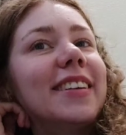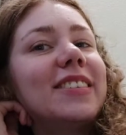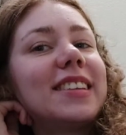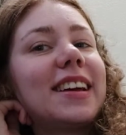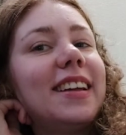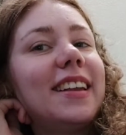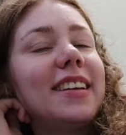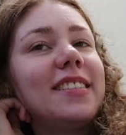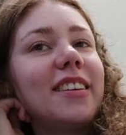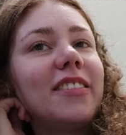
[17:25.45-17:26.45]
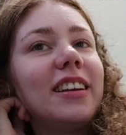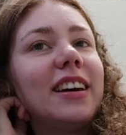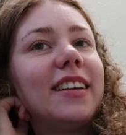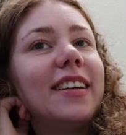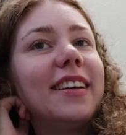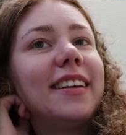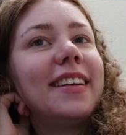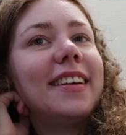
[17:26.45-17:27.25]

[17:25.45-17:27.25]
It was 1979. I don't